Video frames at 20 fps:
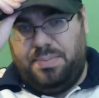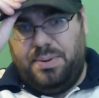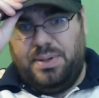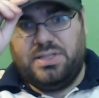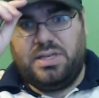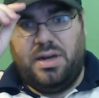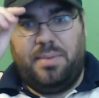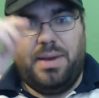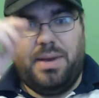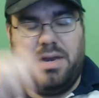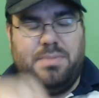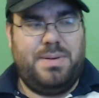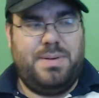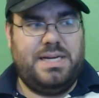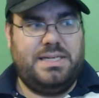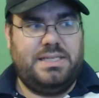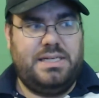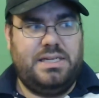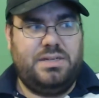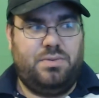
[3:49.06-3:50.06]
some
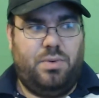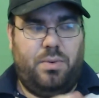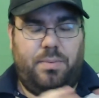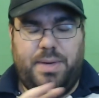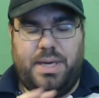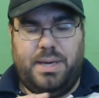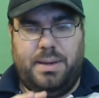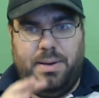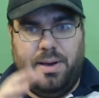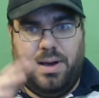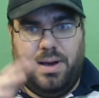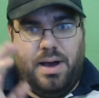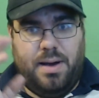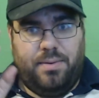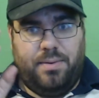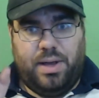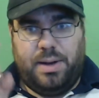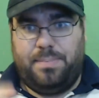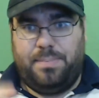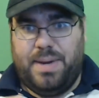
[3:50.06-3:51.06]
NPCs will be
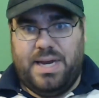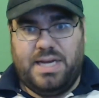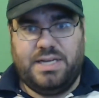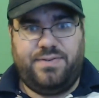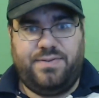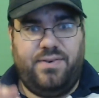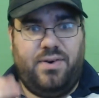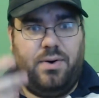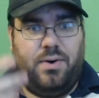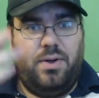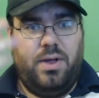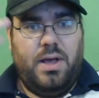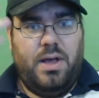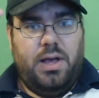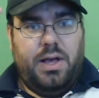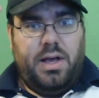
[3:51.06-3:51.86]
like peaceful.